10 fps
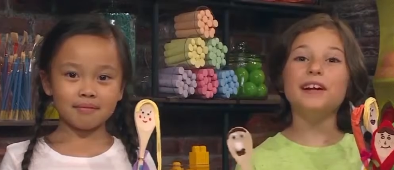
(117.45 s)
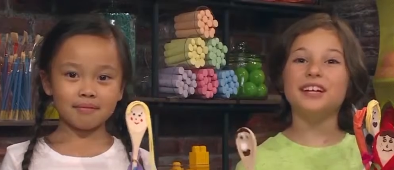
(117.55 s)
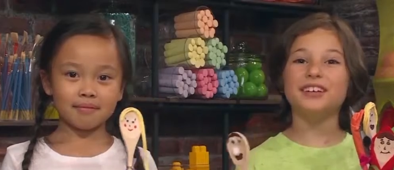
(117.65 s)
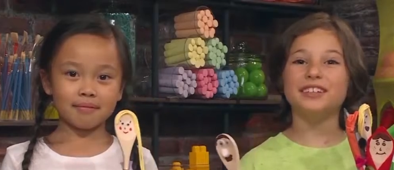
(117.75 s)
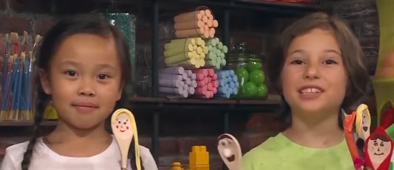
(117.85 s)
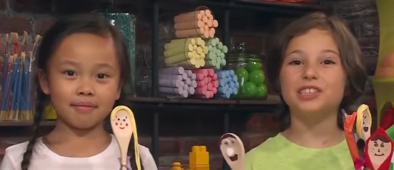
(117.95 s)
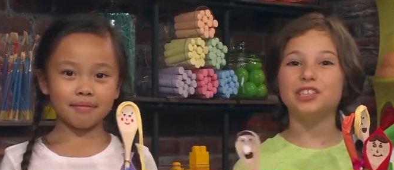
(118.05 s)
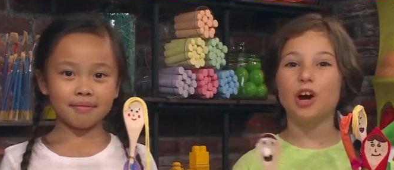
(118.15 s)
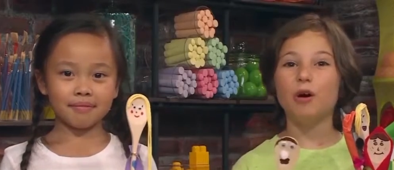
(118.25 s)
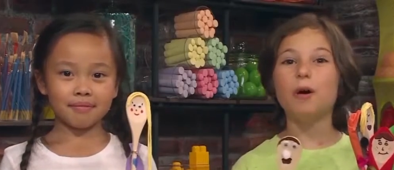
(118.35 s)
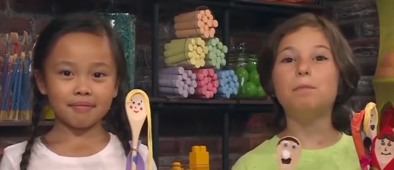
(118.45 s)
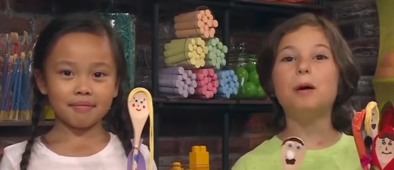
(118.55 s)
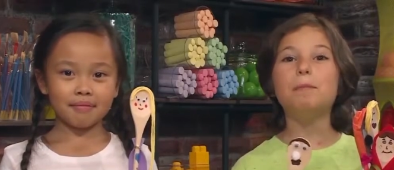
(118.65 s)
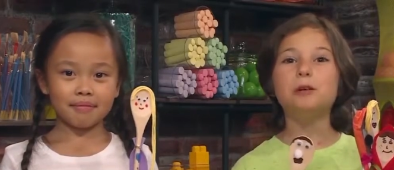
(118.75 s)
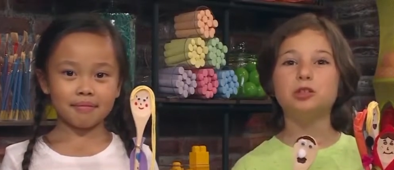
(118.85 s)
Speaker 1: we are going to show a
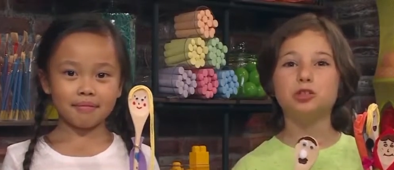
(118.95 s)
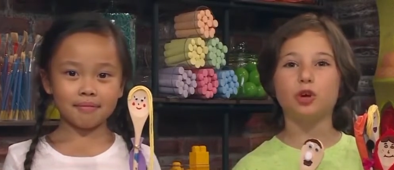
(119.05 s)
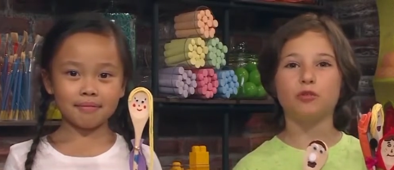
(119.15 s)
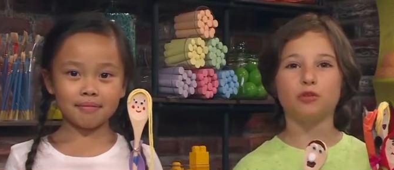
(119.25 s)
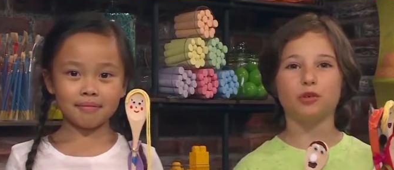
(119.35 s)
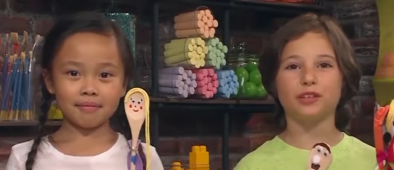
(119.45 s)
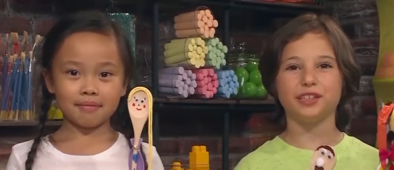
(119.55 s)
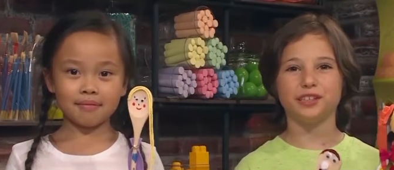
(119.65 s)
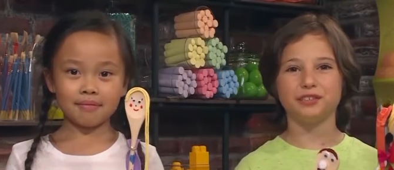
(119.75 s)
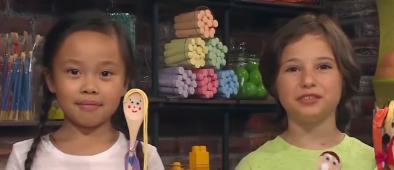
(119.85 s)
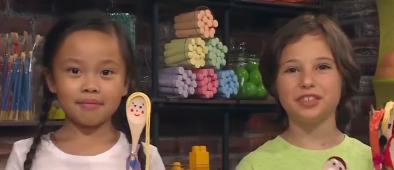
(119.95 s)
puppet show for you.